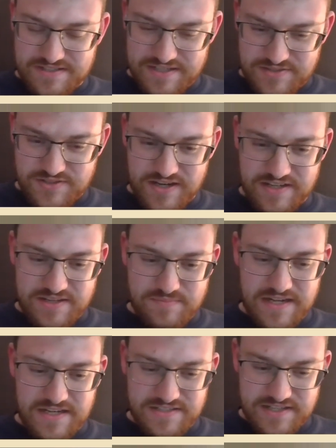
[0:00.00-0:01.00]
teacher, and he
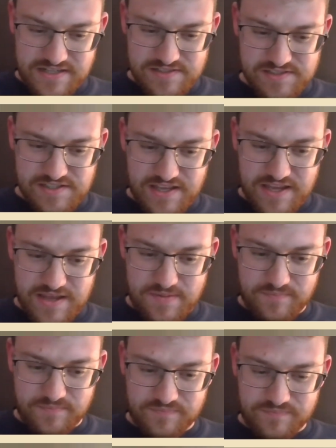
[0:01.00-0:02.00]
meditates
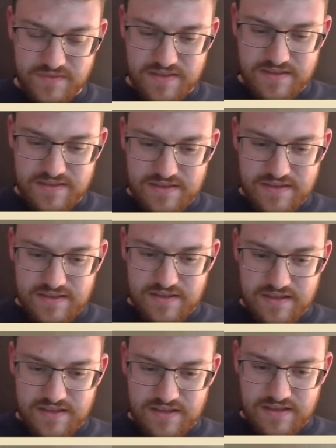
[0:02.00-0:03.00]
in
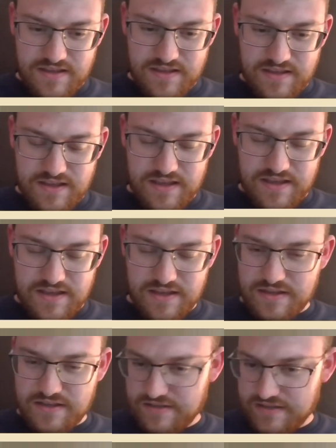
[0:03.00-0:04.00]

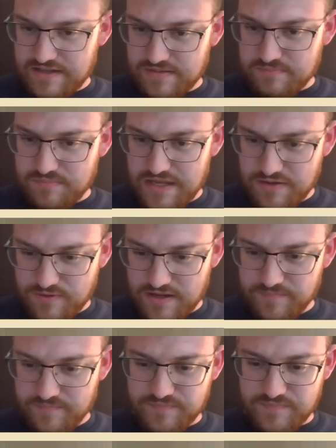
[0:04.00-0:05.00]

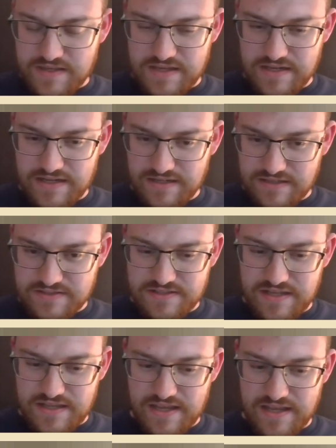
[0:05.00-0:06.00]
Bakewell in England.
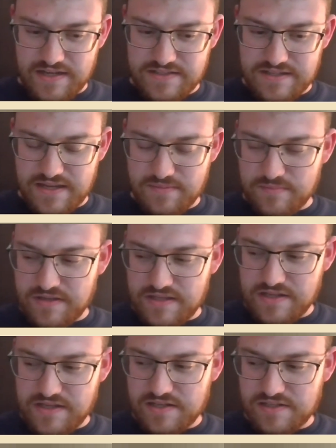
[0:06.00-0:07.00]
And
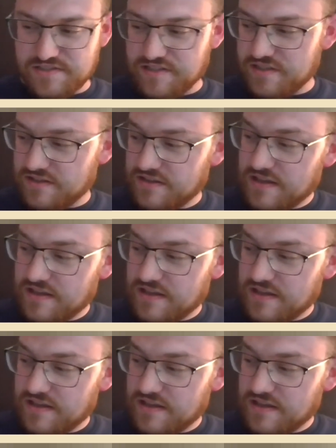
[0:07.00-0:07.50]
he has